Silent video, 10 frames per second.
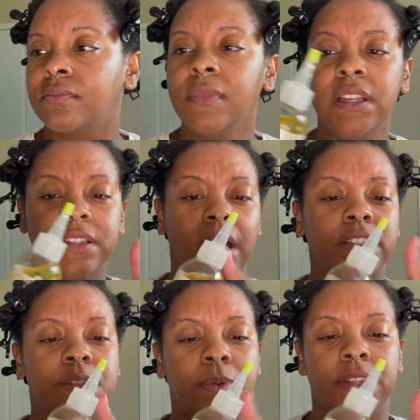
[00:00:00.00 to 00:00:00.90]
So I
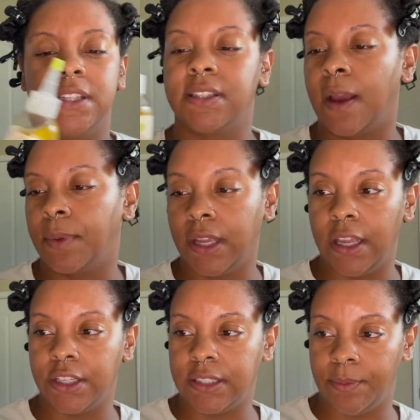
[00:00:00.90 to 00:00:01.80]
just put this
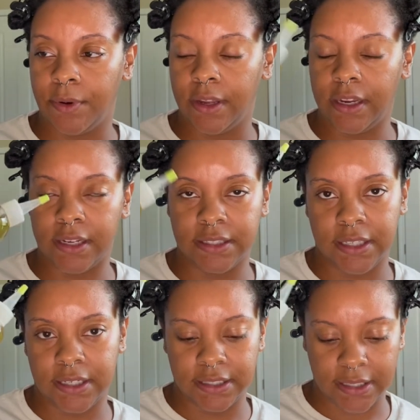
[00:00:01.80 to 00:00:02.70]
applicator tip on here because
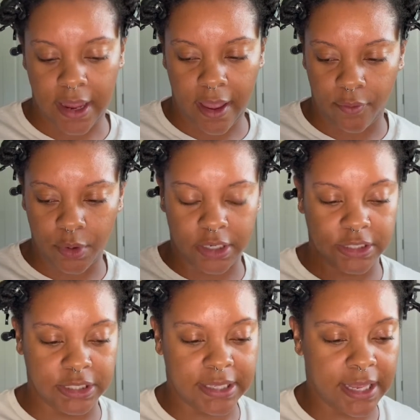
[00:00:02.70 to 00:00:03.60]
it doesn't have one. It
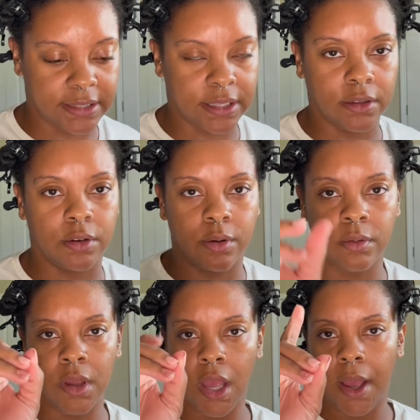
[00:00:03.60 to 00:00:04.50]
just has the little
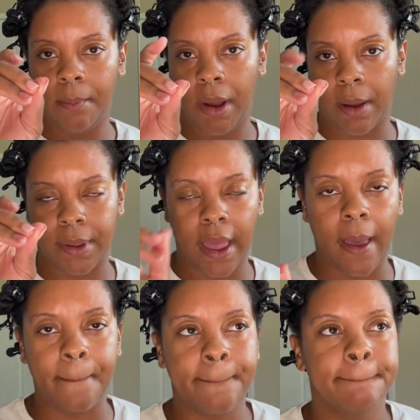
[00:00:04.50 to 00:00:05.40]
pop
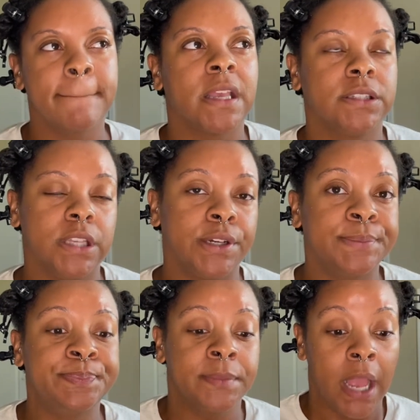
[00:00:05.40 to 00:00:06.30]
cap.
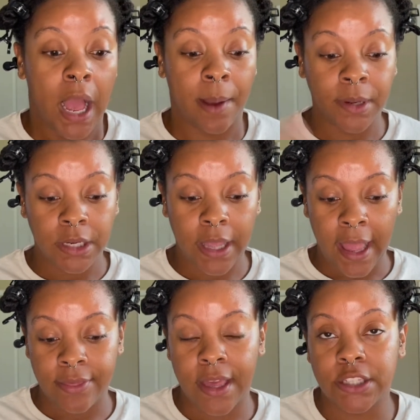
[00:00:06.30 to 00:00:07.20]
So I'm going to
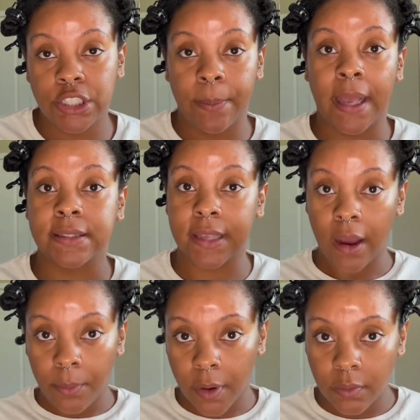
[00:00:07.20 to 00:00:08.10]
add that to my
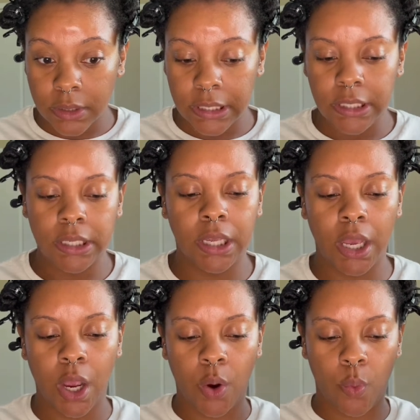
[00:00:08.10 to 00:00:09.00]
scalp only,
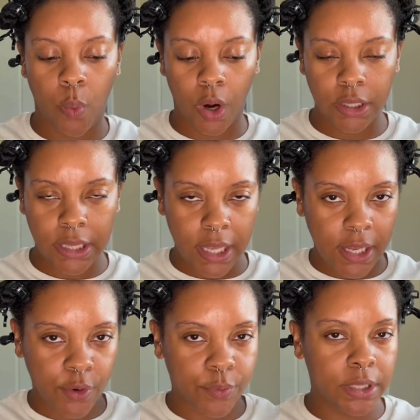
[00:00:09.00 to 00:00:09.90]
work that
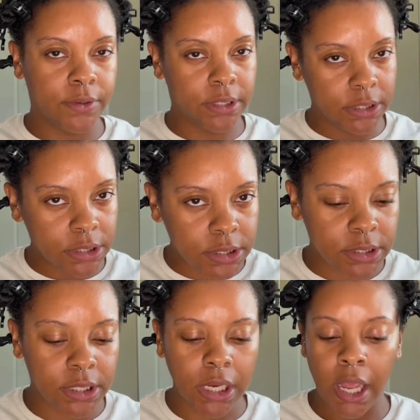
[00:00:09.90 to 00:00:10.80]
in really, really
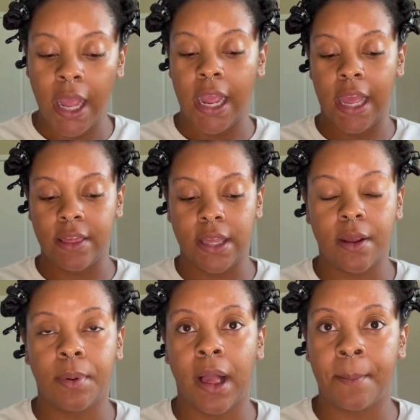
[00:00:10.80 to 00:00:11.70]
good, and then
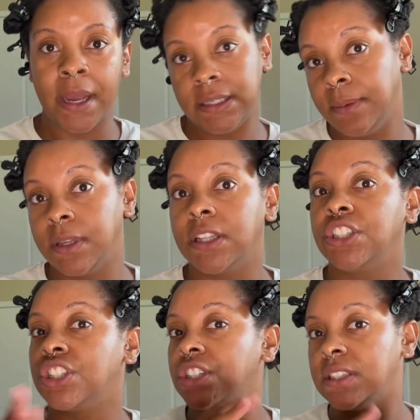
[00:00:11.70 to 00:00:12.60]
apply my deep
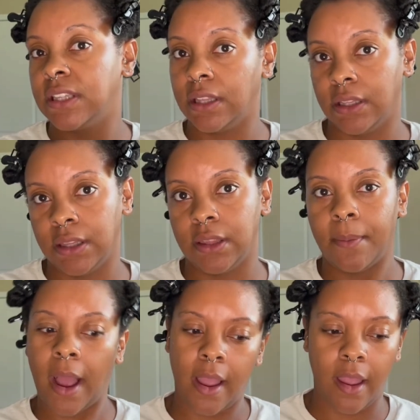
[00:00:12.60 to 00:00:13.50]
conditioner to the length of
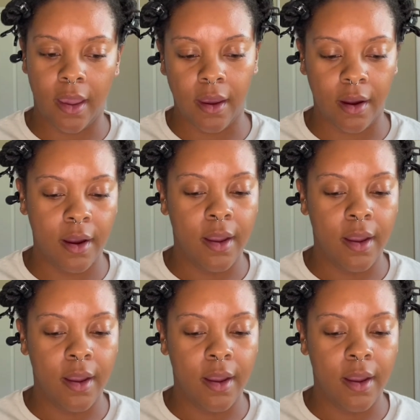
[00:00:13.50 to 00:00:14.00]
my hair